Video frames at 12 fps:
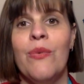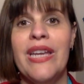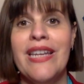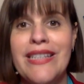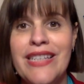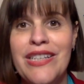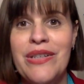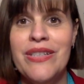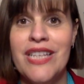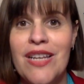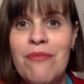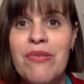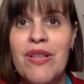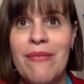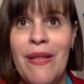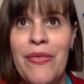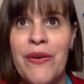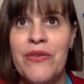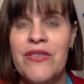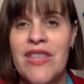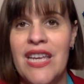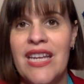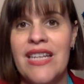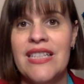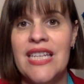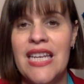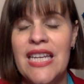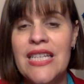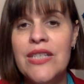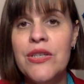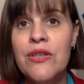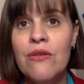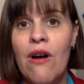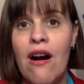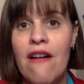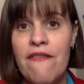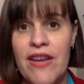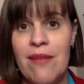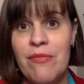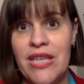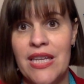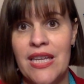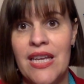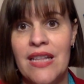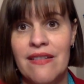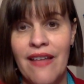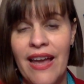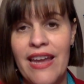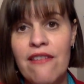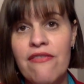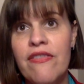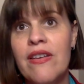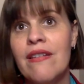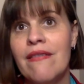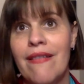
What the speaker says: we continued to implement those things into our family life